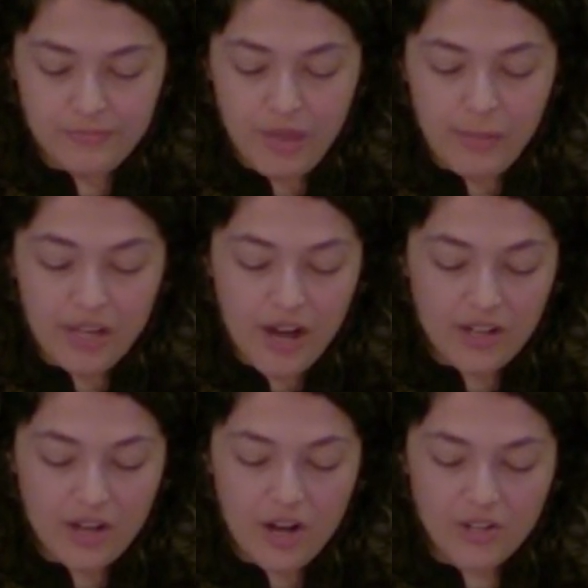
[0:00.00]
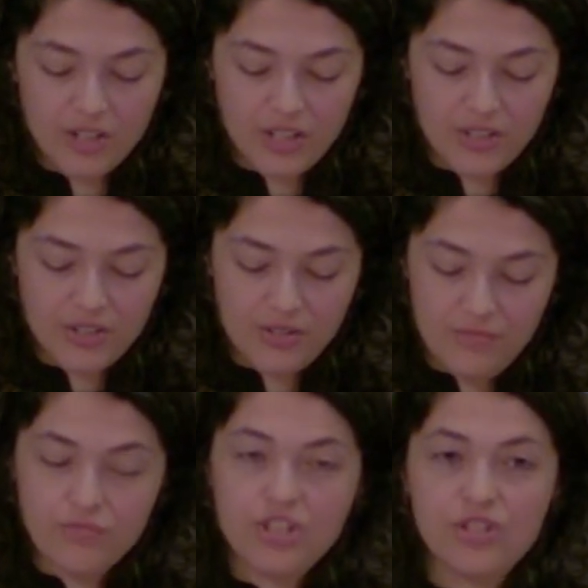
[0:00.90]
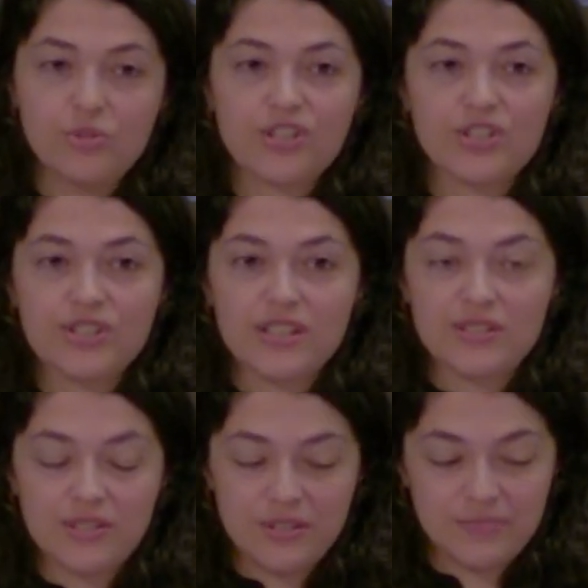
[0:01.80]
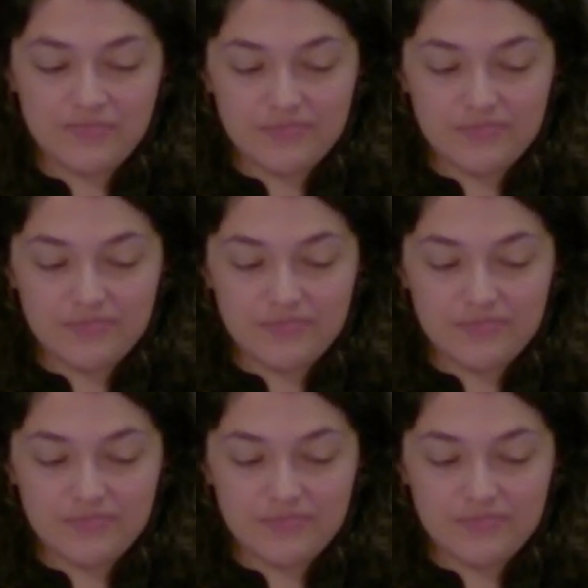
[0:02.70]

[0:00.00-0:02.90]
Maybe God calls us to do just this.